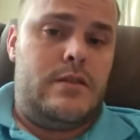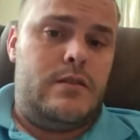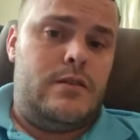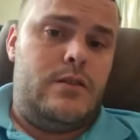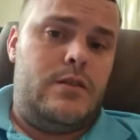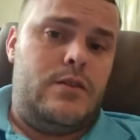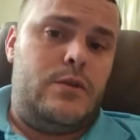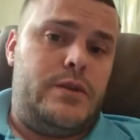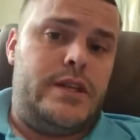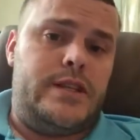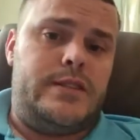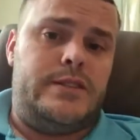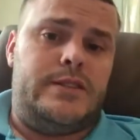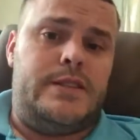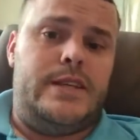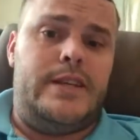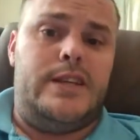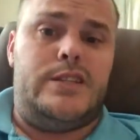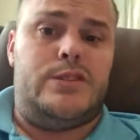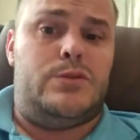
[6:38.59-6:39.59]
all we can
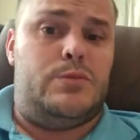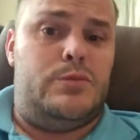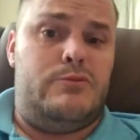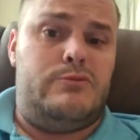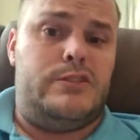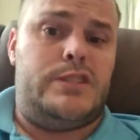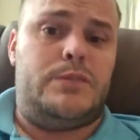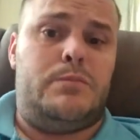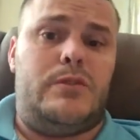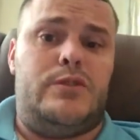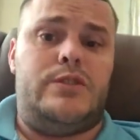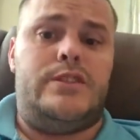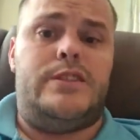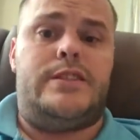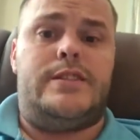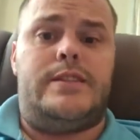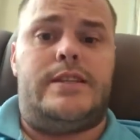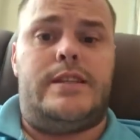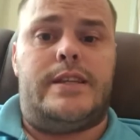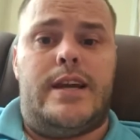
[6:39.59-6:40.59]
say is we
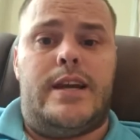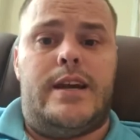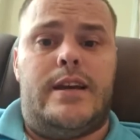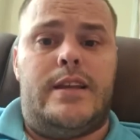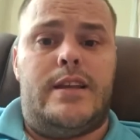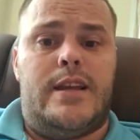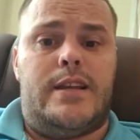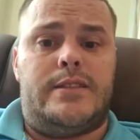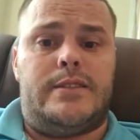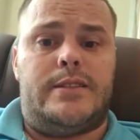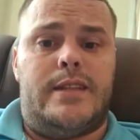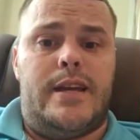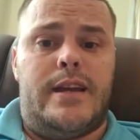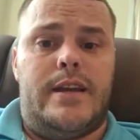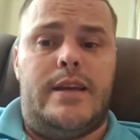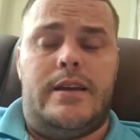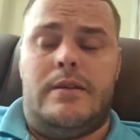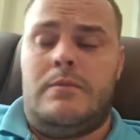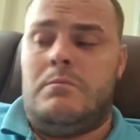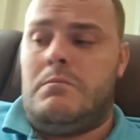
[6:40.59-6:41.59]
responded to the guy last
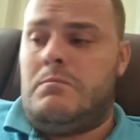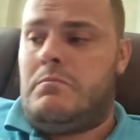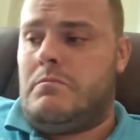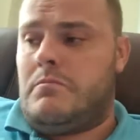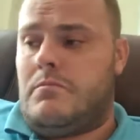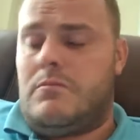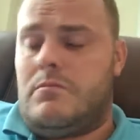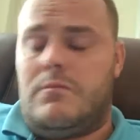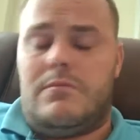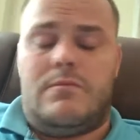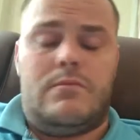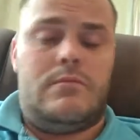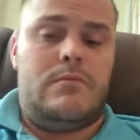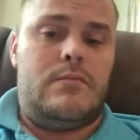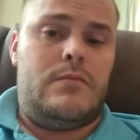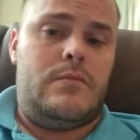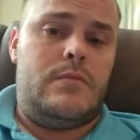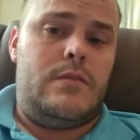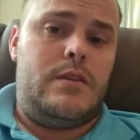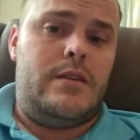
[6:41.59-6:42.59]
night.
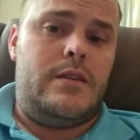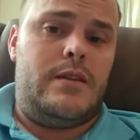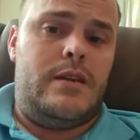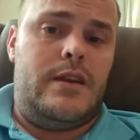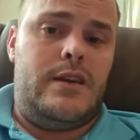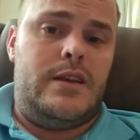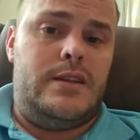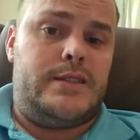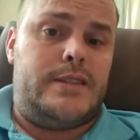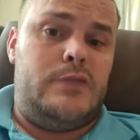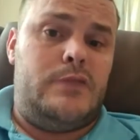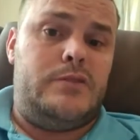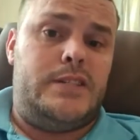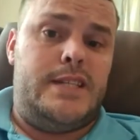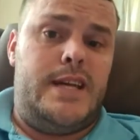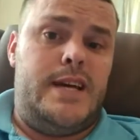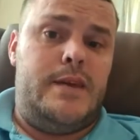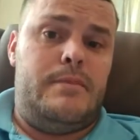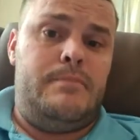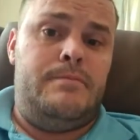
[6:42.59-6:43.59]
It's down
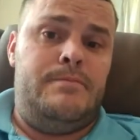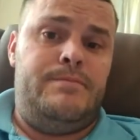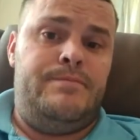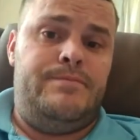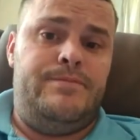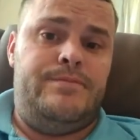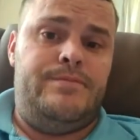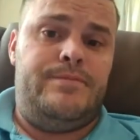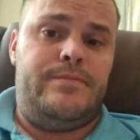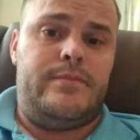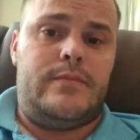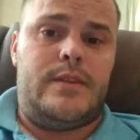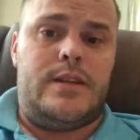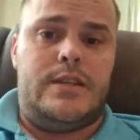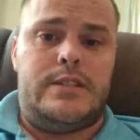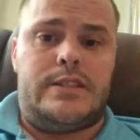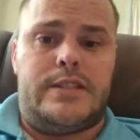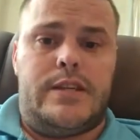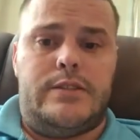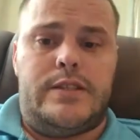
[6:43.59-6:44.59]
to him.
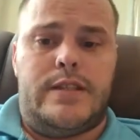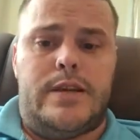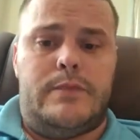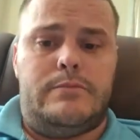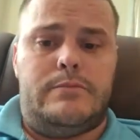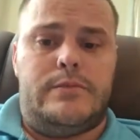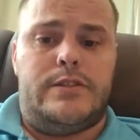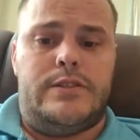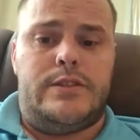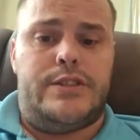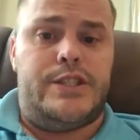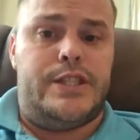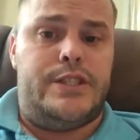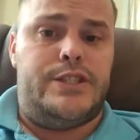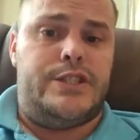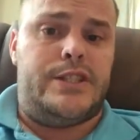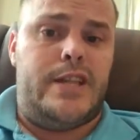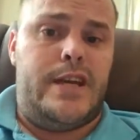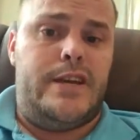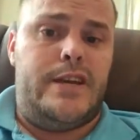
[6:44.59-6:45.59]
It's down to him to
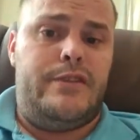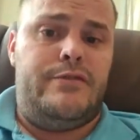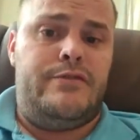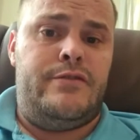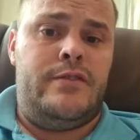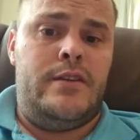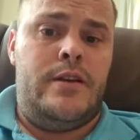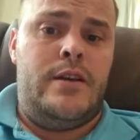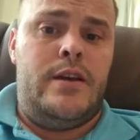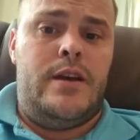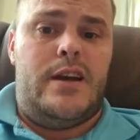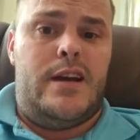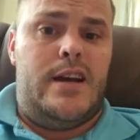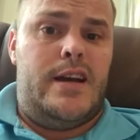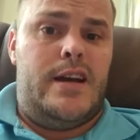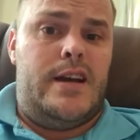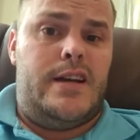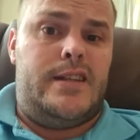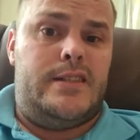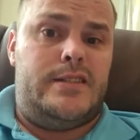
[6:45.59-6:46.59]
change his life,
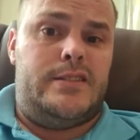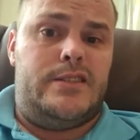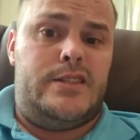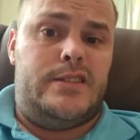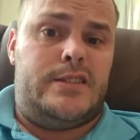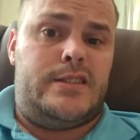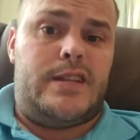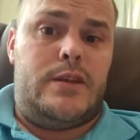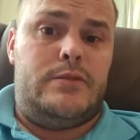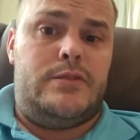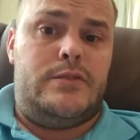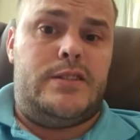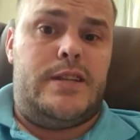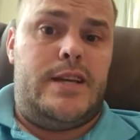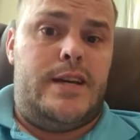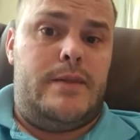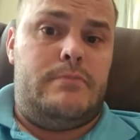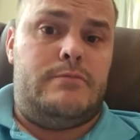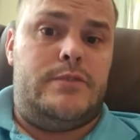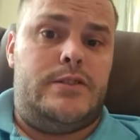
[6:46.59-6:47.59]
and it's down
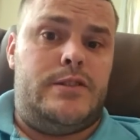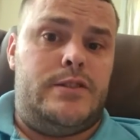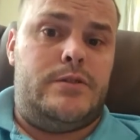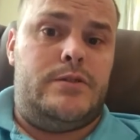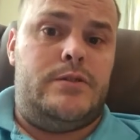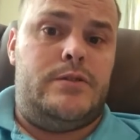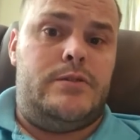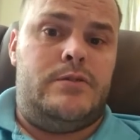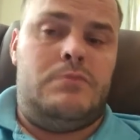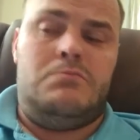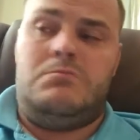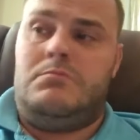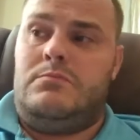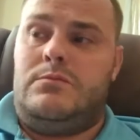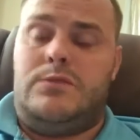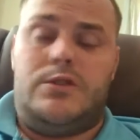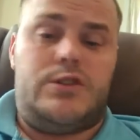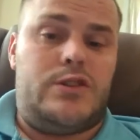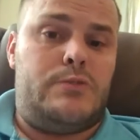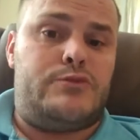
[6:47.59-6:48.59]
to him to
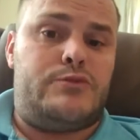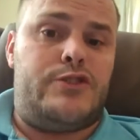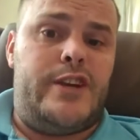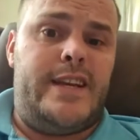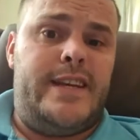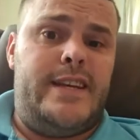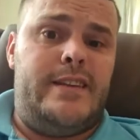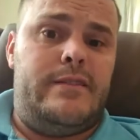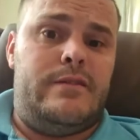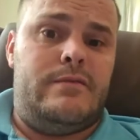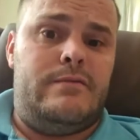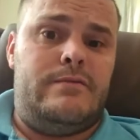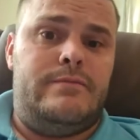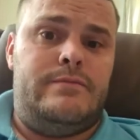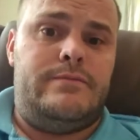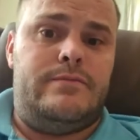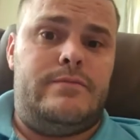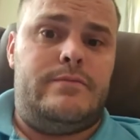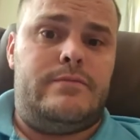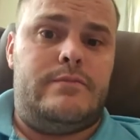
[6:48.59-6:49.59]
stop drinking.
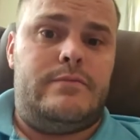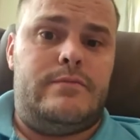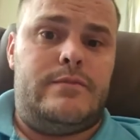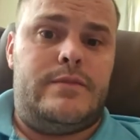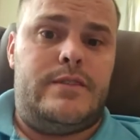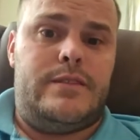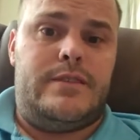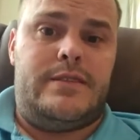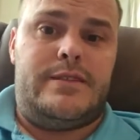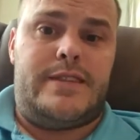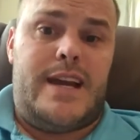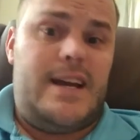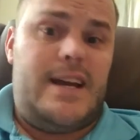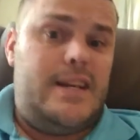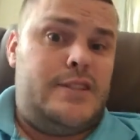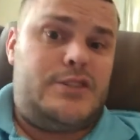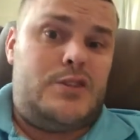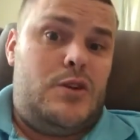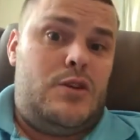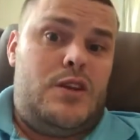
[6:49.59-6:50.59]

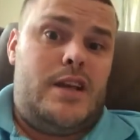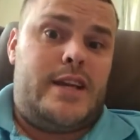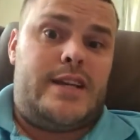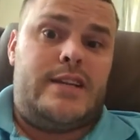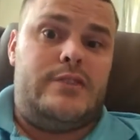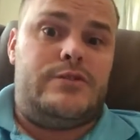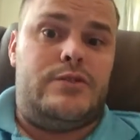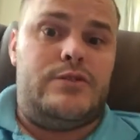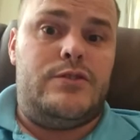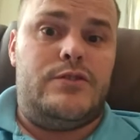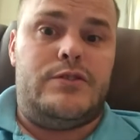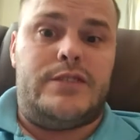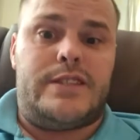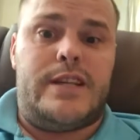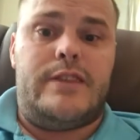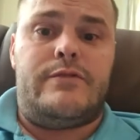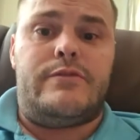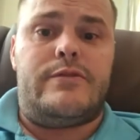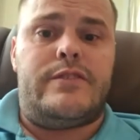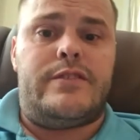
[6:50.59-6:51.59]
That is all I can do, is
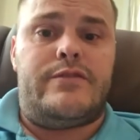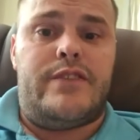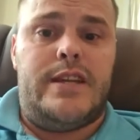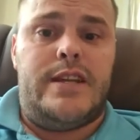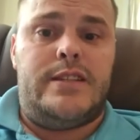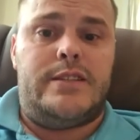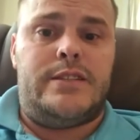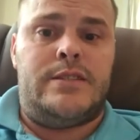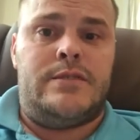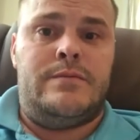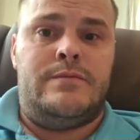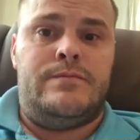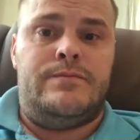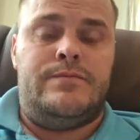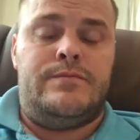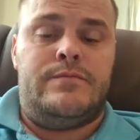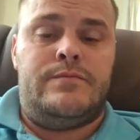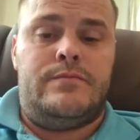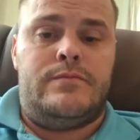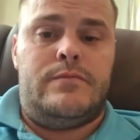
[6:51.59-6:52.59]
give him advice.
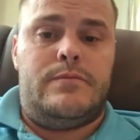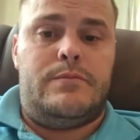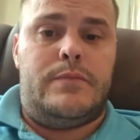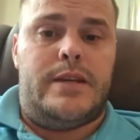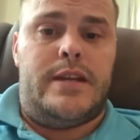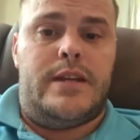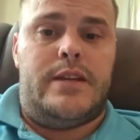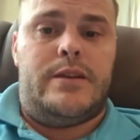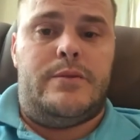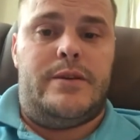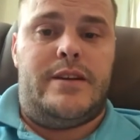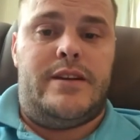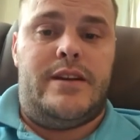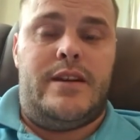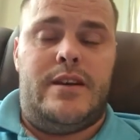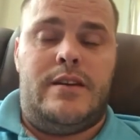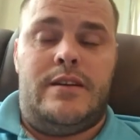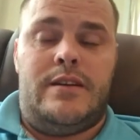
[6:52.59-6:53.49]
But anyway,